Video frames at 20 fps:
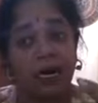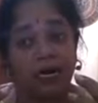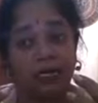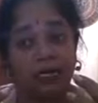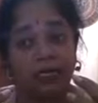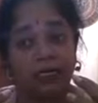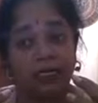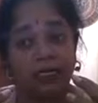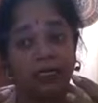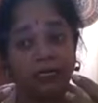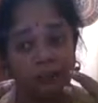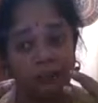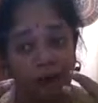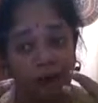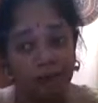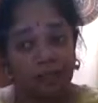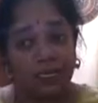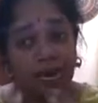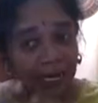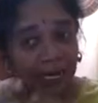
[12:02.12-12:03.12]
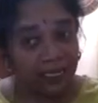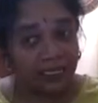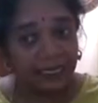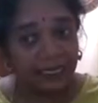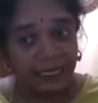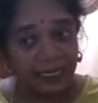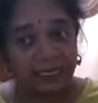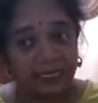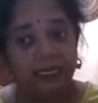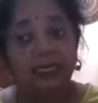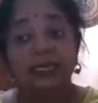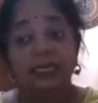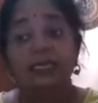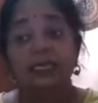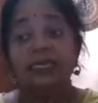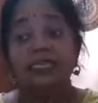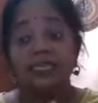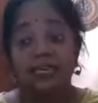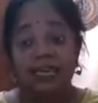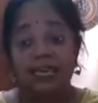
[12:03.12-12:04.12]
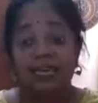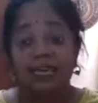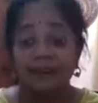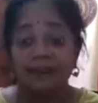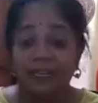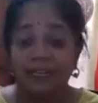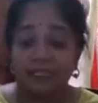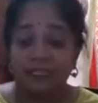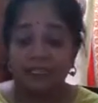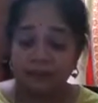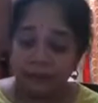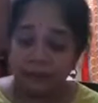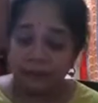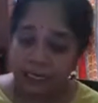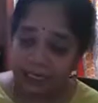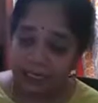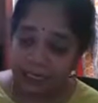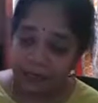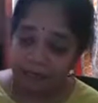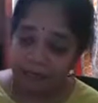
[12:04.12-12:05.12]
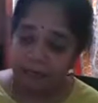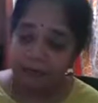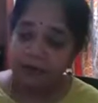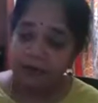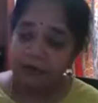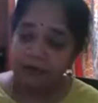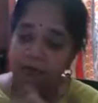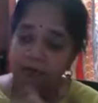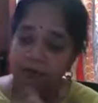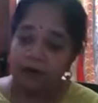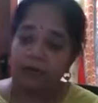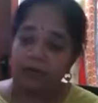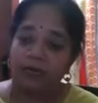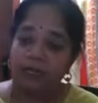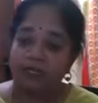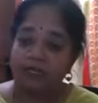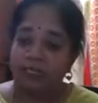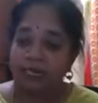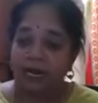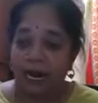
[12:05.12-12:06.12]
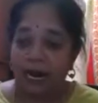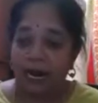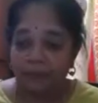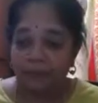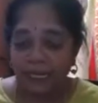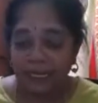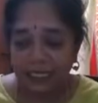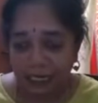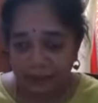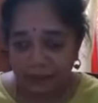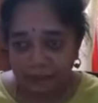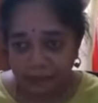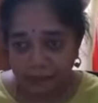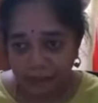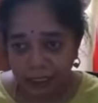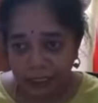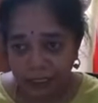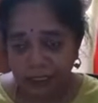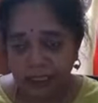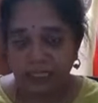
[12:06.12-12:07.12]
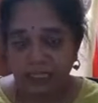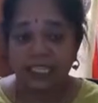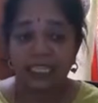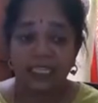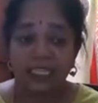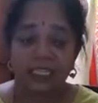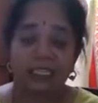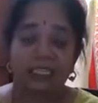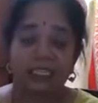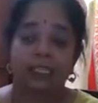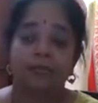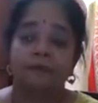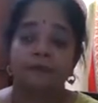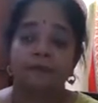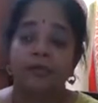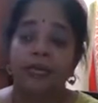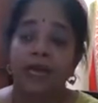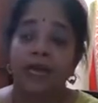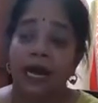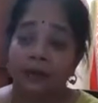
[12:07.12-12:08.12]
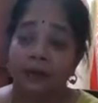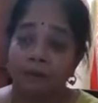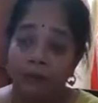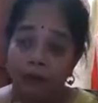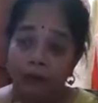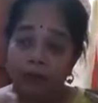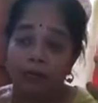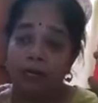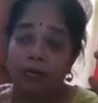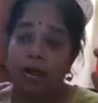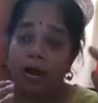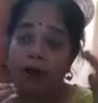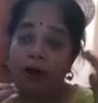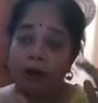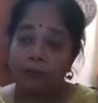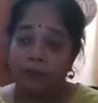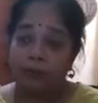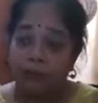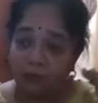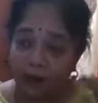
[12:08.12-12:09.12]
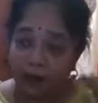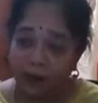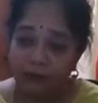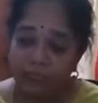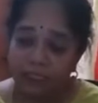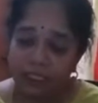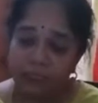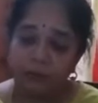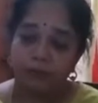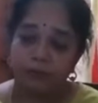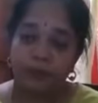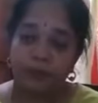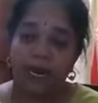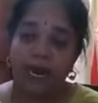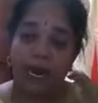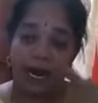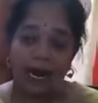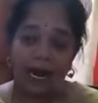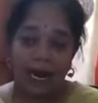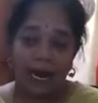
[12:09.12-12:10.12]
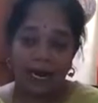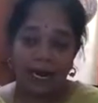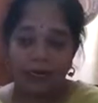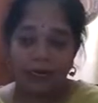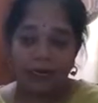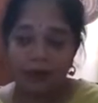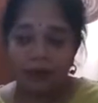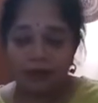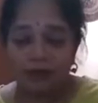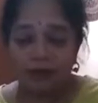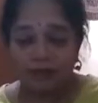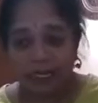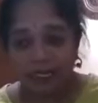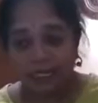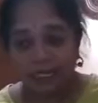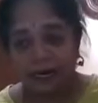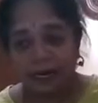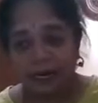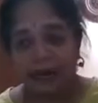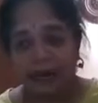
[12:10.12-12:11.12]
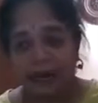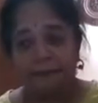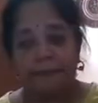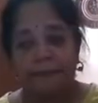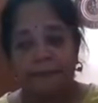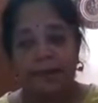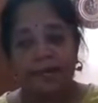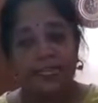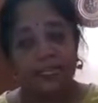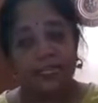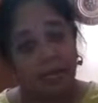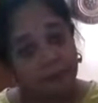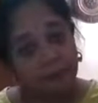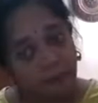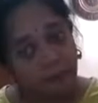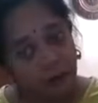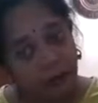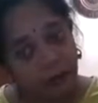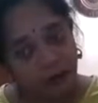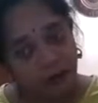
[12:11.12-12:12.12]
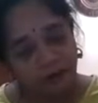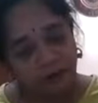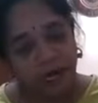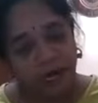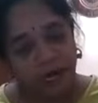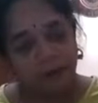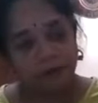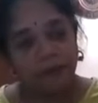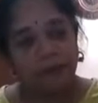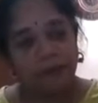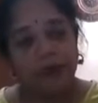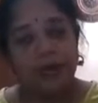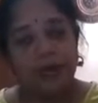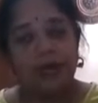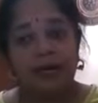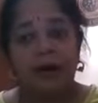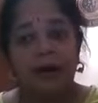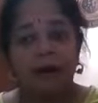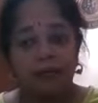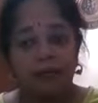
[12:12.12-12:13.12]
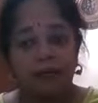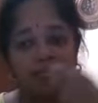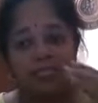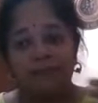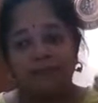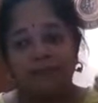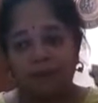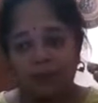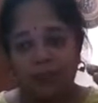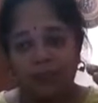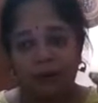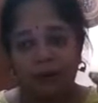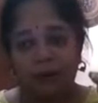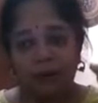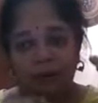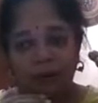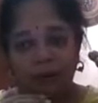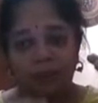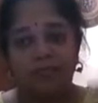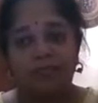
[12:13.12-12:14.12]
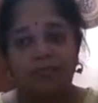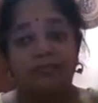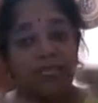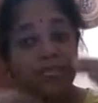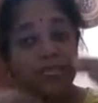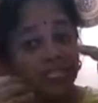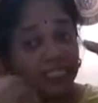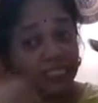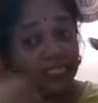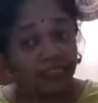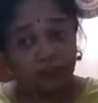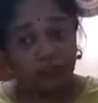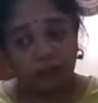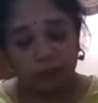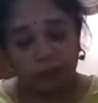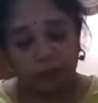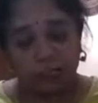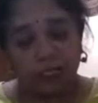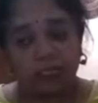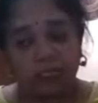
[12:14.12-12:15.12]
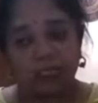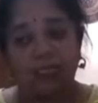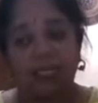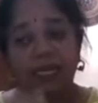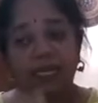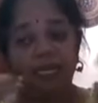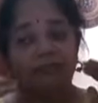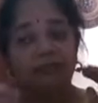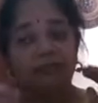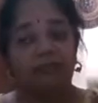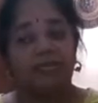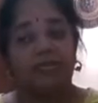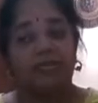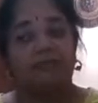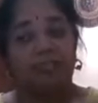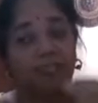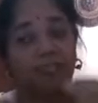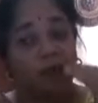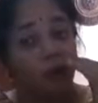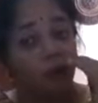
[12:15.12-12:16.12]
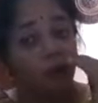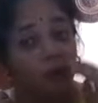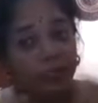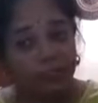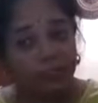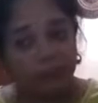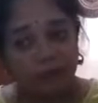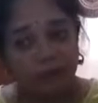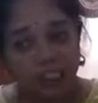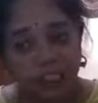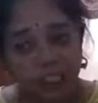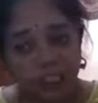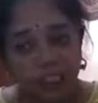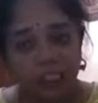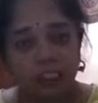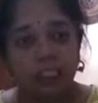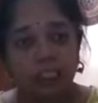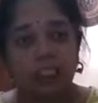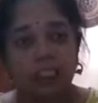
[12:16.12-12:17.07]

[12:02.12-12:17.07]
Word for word: uh, Swami idol in the Keval Narasimha temple found on the Ramtek temples cluster about how Prabhavati Gupta had ruled the Magadaka empire at that point of time. All the uh, the way she introduced herself, the different coins which she